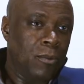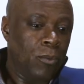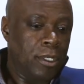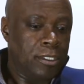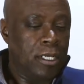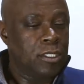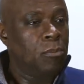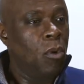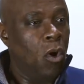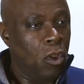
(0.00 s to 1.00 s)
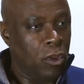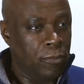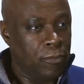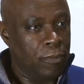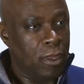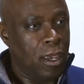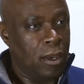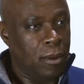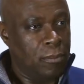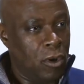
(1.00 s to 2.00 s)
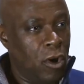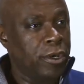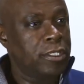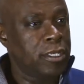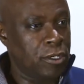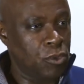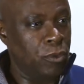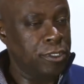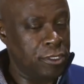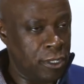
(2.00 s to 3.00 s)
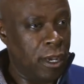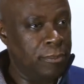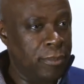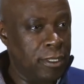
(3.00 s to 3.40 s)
It was a small architectural design